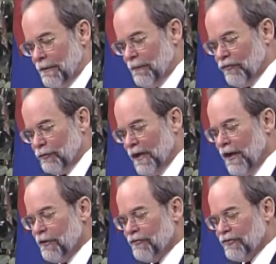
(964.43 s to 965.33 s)
Ms.
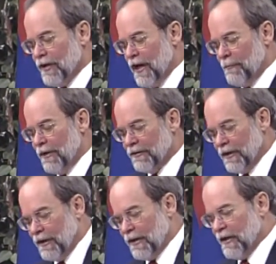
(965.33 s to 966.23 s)
Rader's comment
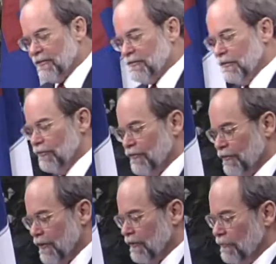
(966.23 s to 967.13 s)
on Augustine is
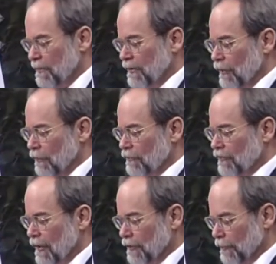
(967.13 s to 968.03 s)
that there can be no
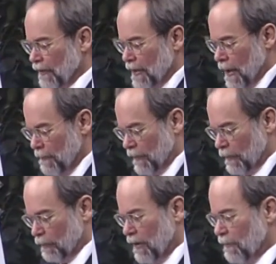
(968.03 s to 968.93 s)
genuine common
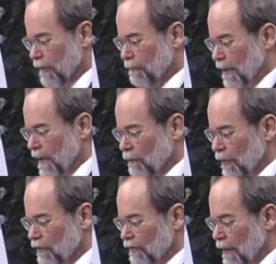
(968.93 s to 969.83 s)
agreement upon
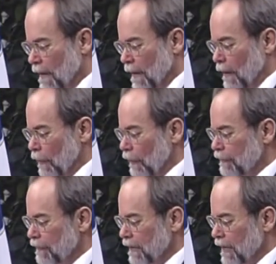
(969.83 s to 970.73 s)
which
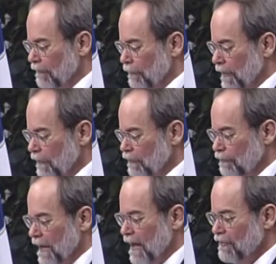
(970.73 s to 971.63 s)
earthly government is
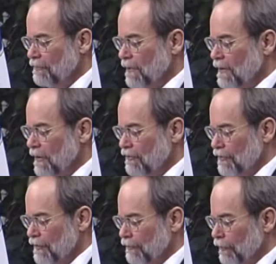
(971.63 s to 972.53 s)
based because
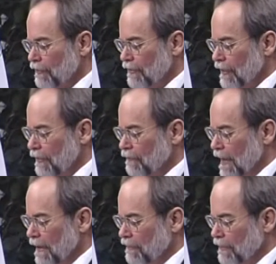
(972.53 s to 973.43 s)
the diversity in
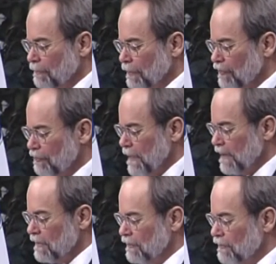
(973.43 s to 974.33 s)
values and
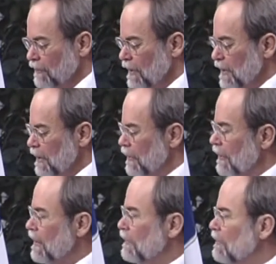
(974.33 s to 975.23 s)
perspectives in
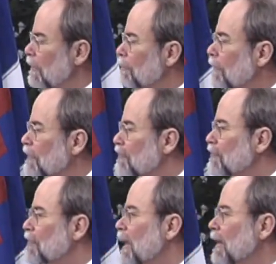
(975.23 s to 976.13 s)
our contemporary
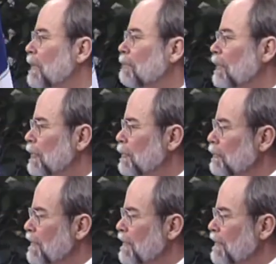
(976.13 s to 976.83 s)
society preclude